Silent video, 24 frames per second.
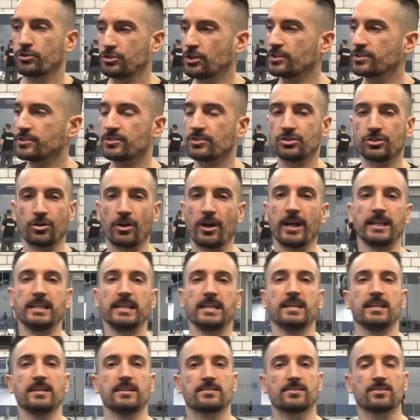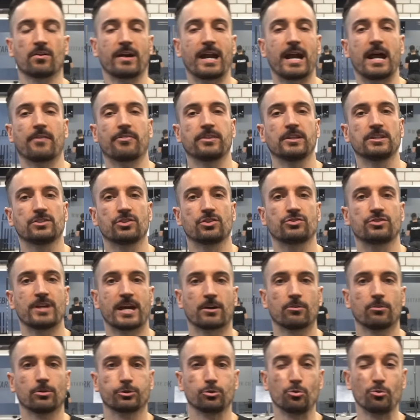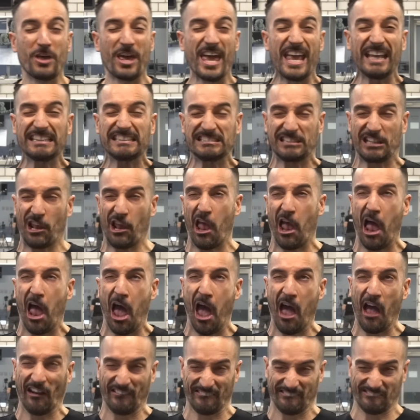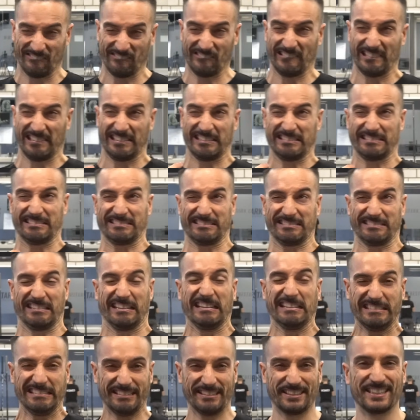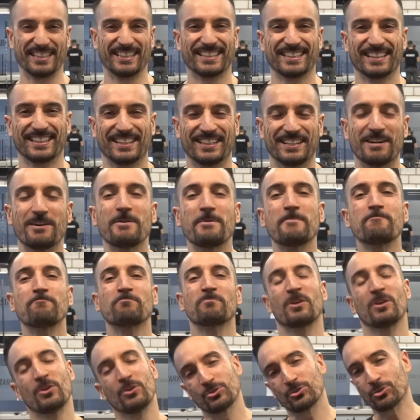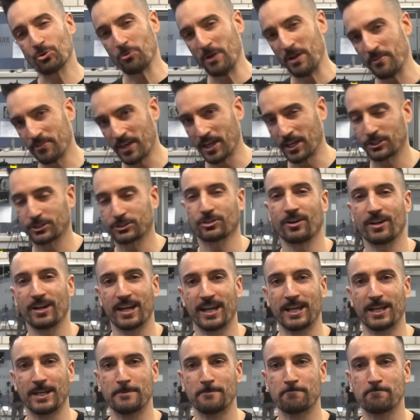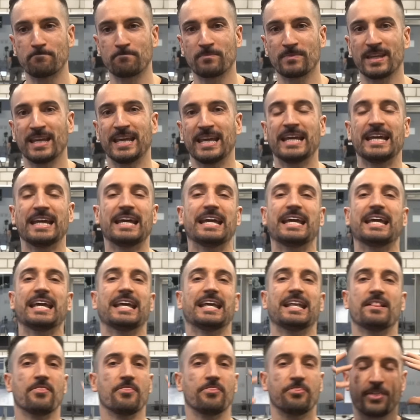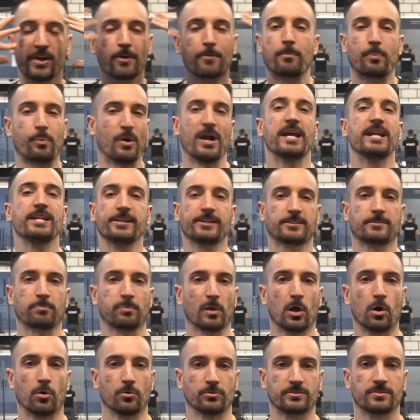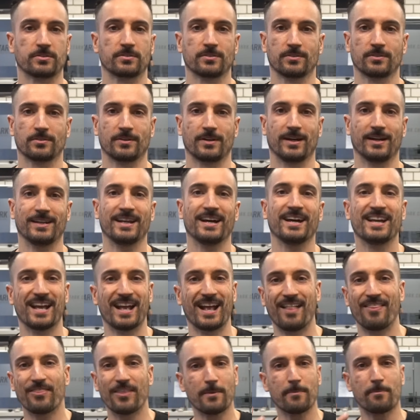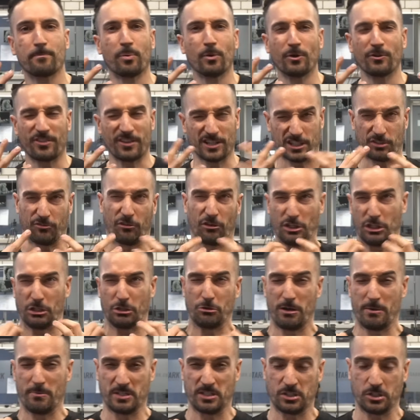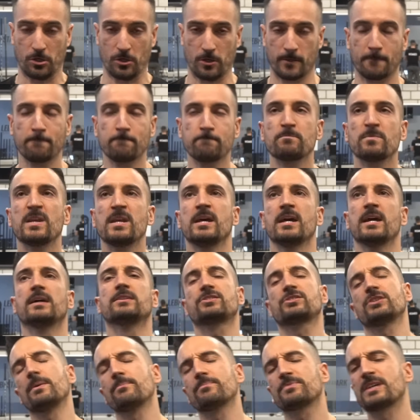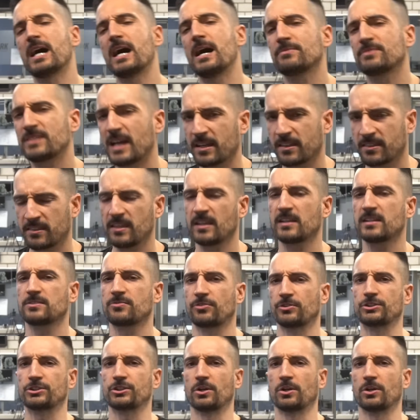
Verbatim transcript: just trainees or athletes in general do this? Right? So when they train, their brain explodes, right? And they put this funny grimace on. And sometimes I think it's for